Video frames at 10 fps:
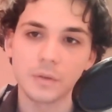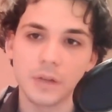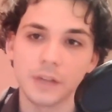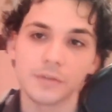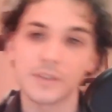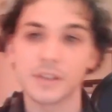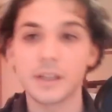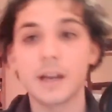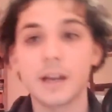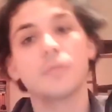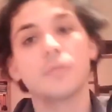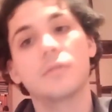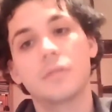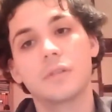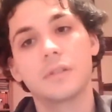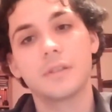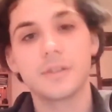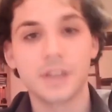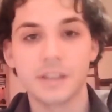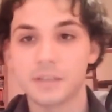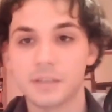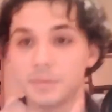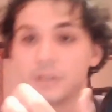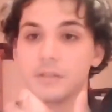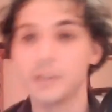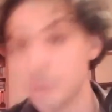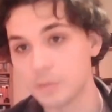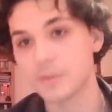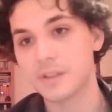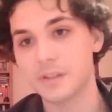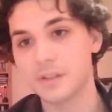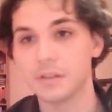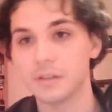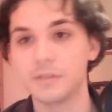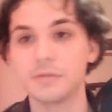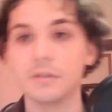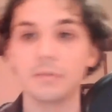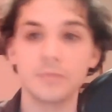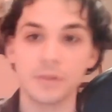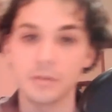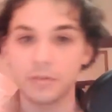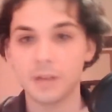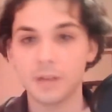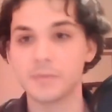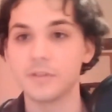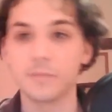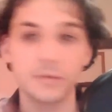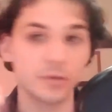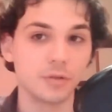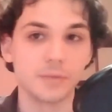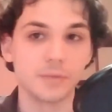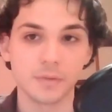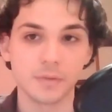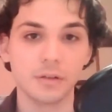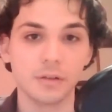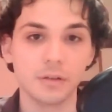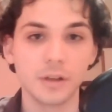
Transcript: And obviously now the change has been enormous. You're a rapper, you performed as well.